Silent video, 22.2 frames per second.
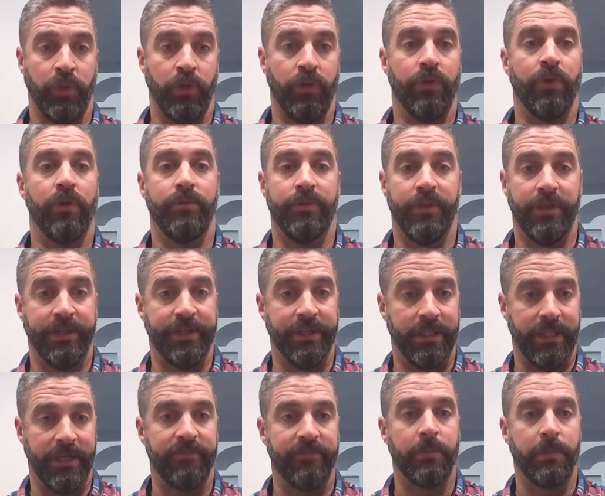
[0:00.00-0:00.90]
the
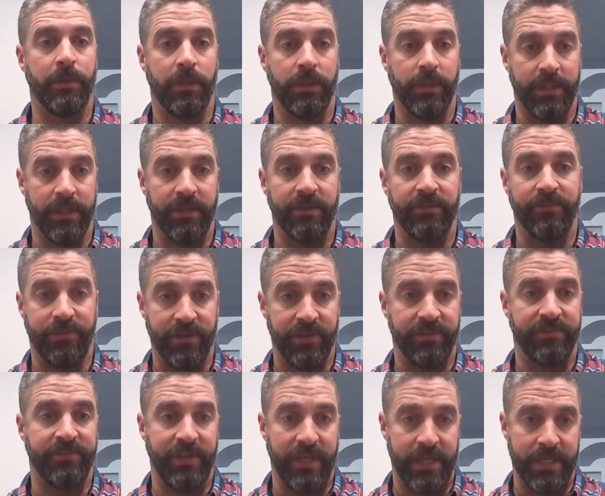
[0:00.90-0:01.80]
deliverable is
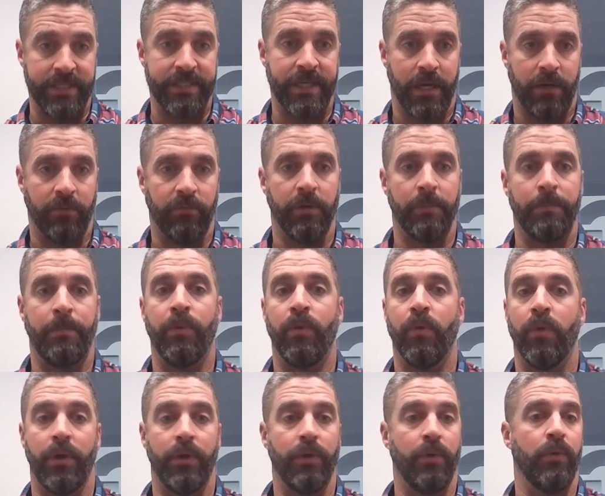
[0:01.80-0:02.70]
this Intel
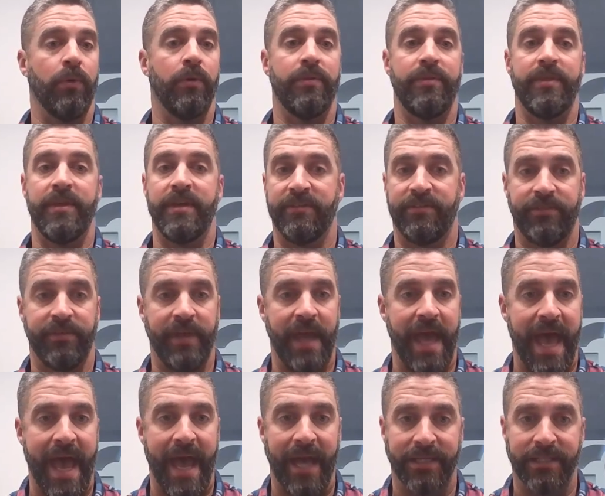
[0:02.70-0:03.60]
report or this
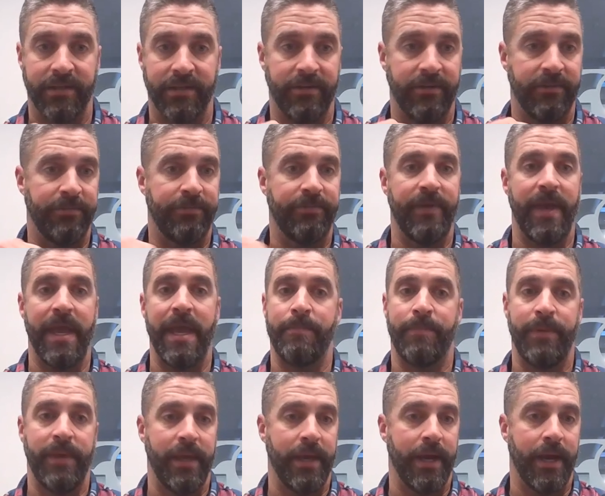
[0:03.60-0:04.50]
active
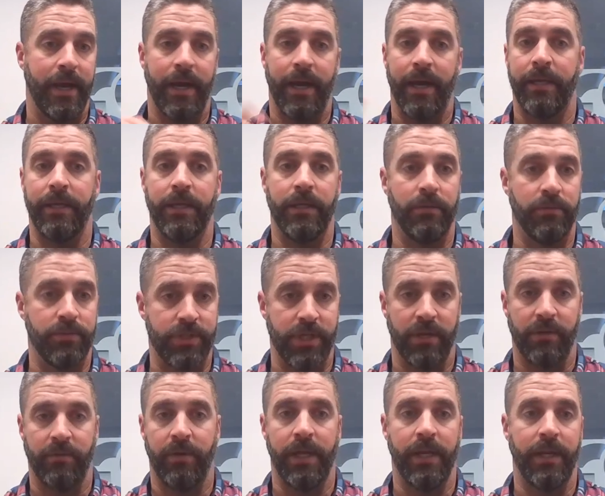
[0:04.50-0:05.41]
API,
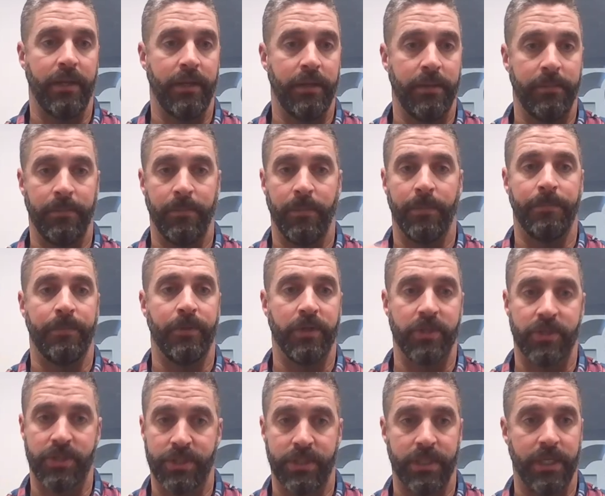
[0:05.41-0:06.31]
generated,
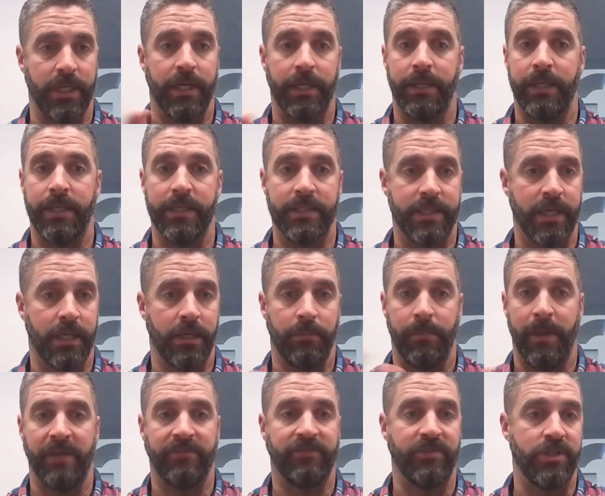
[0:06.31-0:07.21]
pushed
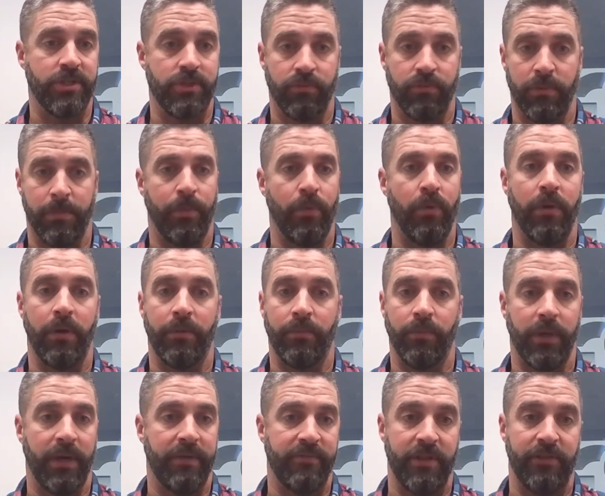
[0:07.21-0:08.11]
Intel message
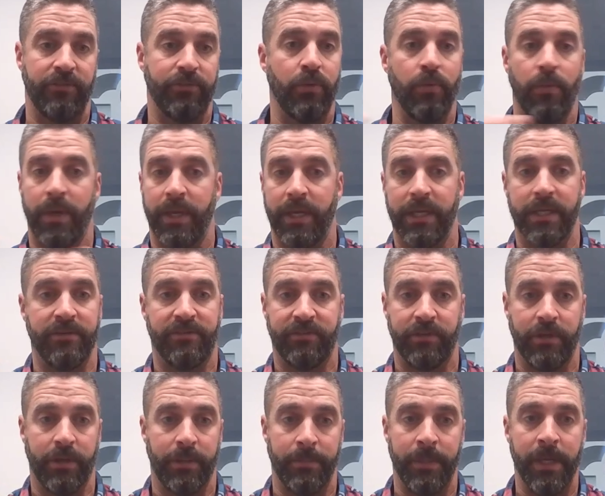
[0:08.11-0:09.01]
report, whatever that's going into
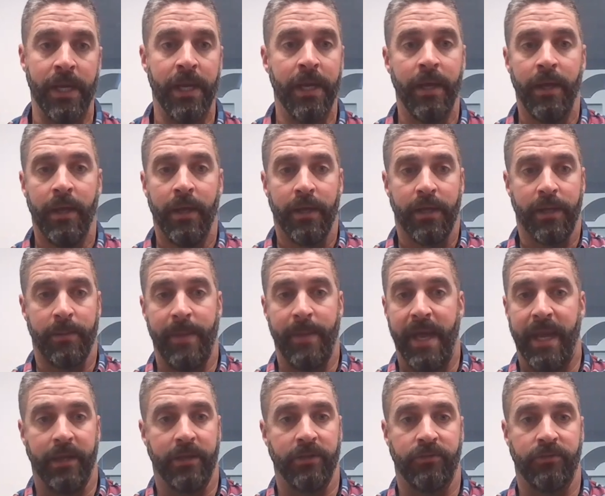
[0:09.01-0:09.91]
some
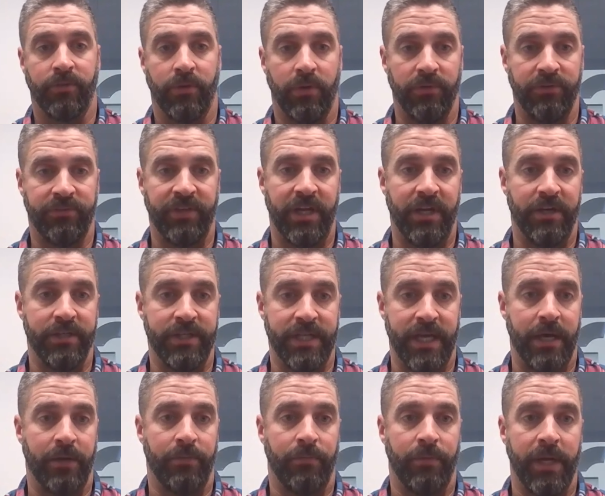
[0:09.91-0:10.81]
command and control center
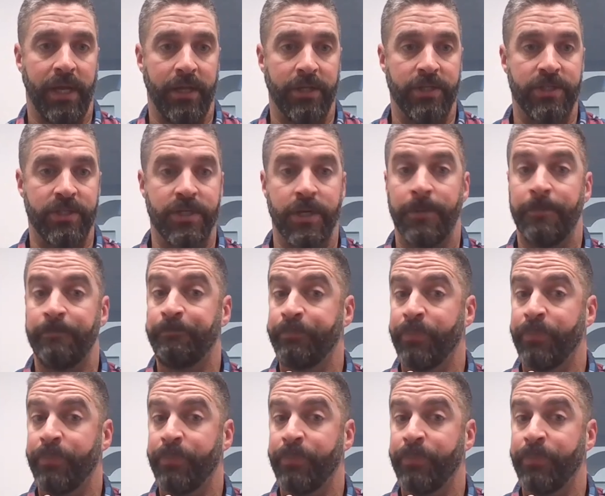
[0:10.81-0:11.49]
downrange.